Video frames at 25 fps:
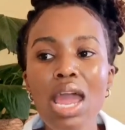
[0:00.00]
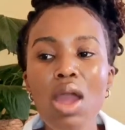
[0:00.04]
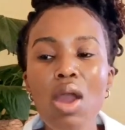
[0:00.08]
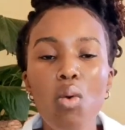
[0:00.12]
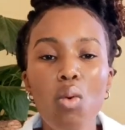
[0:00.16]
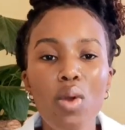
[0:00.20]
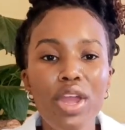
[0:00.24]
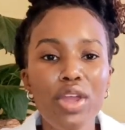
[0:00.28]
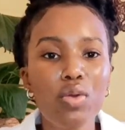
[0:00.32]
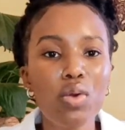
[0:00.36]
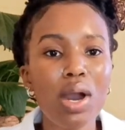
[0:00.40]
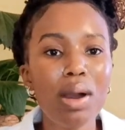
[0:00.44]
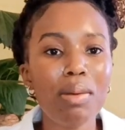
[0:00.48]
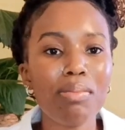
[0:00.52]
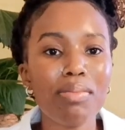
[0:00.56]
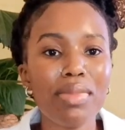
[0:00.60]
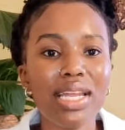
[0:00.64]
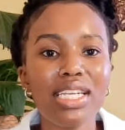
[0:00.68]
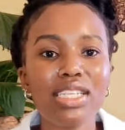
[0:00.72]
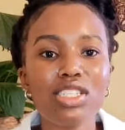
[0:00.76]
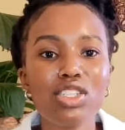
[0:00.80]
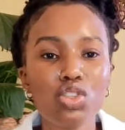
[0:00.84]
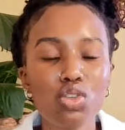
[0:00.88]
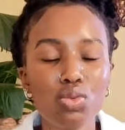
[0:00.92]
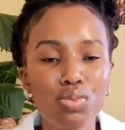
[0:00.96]
where you are
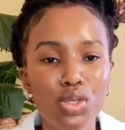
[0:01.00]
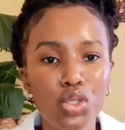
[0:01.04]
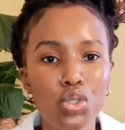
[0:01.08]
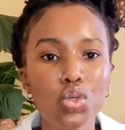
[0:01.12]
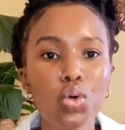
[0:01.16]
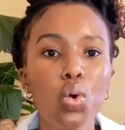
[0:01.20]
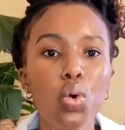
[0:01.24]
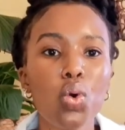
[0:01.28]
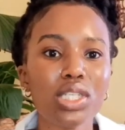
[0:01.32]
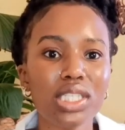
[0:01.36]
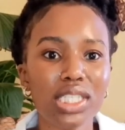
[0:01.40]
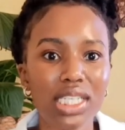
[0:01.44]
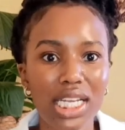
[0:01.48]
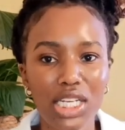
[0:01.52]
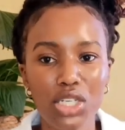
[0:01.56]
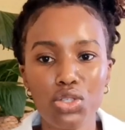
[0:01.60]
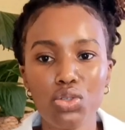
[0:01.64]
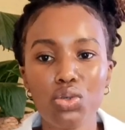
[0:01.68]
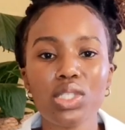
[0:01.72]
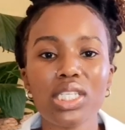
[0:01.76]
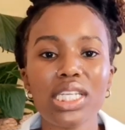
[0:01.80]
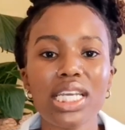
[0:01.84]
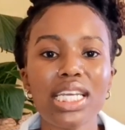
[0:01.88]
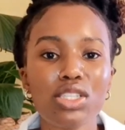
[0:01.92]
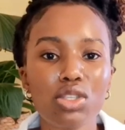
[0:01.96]
meant to be taught and
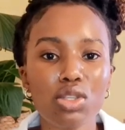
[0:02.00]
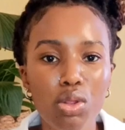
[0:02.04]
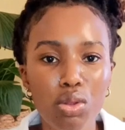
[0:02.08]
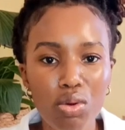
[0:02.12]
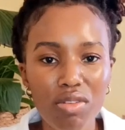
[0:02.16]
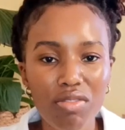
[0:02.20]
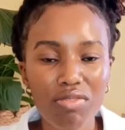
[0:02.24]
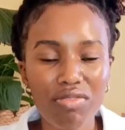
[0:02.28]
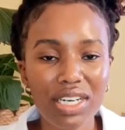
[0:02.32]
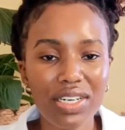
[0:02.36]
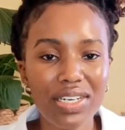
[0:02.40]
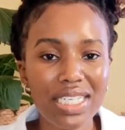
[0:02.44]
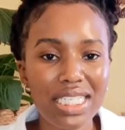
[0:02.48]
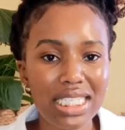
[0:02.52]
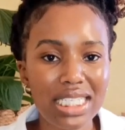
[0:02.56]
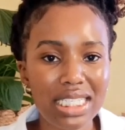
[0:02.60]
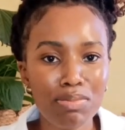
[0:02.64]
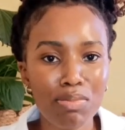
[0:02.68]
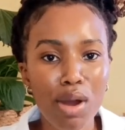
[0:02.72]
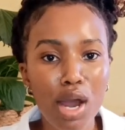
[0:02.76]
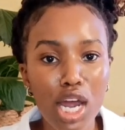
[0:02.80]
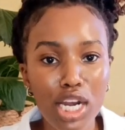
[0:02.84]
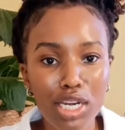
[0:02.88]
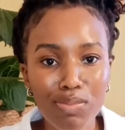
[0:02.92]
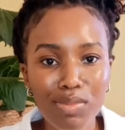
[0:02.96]
rotate through the various
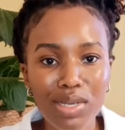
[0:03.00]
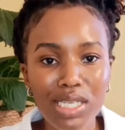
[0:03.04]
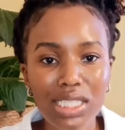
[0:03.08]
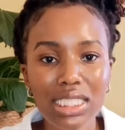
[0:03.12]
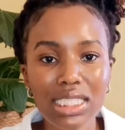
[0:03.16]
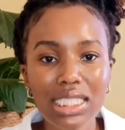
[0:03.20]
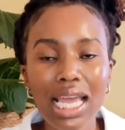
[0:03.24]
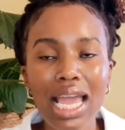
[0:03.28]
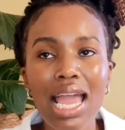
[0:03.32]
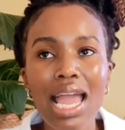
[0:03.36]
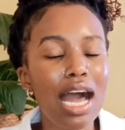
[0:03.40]
departments.